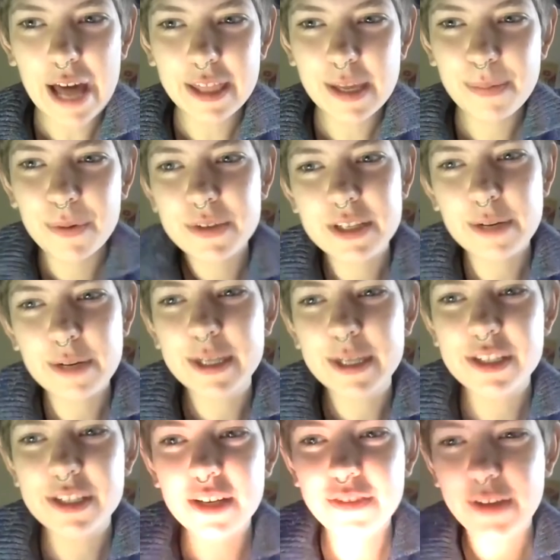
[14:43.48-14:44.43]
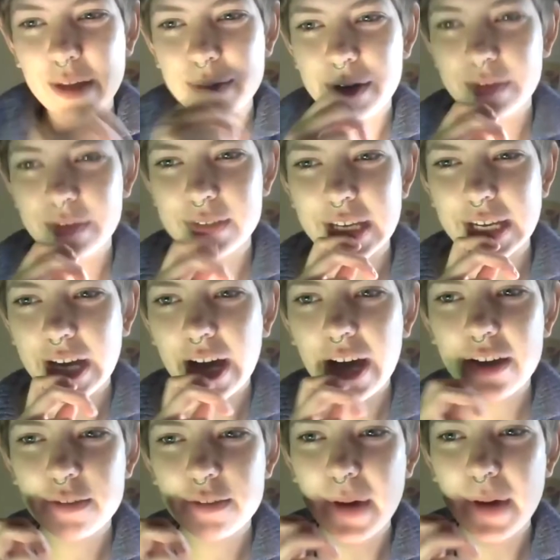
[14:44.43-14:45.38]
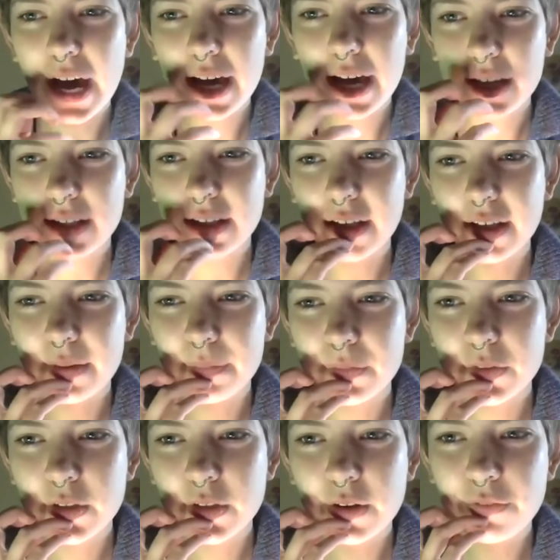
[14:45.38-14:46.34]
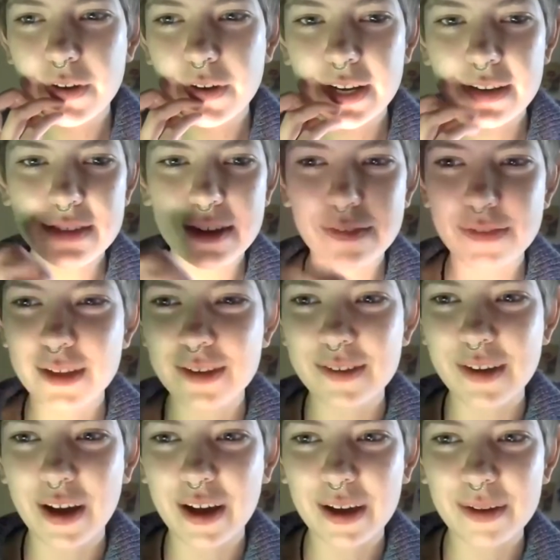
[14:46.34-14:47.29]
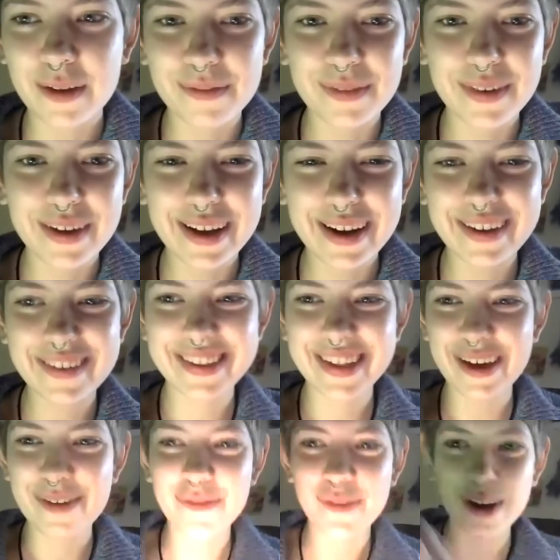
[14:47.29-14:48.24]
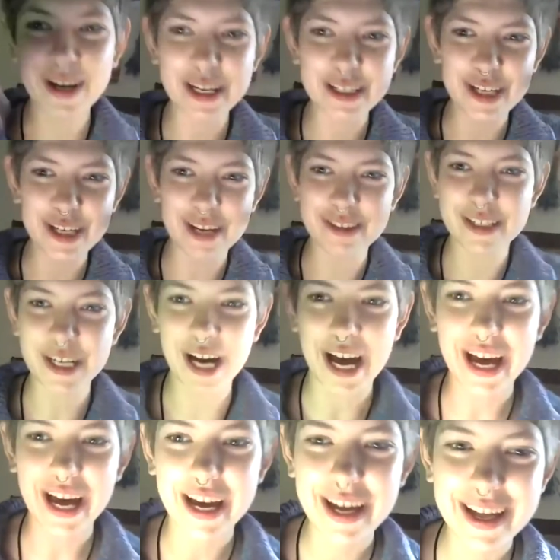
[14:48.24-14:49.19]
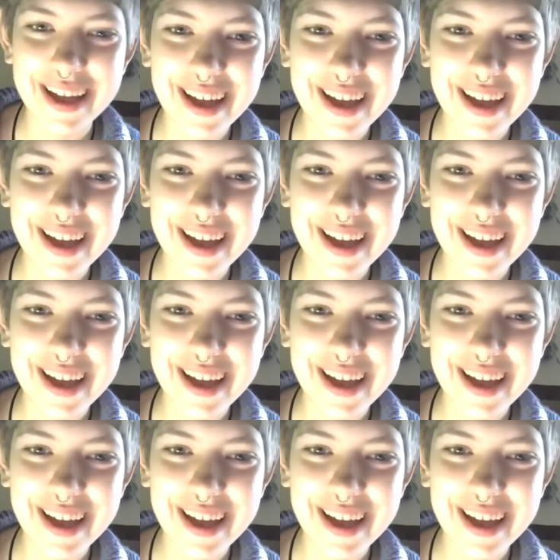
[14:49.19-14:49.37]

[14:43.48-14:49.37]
they posted a picture of him and it was like Kyle's back. Um, no funny stuff this time. And it was him wearing a jester hat.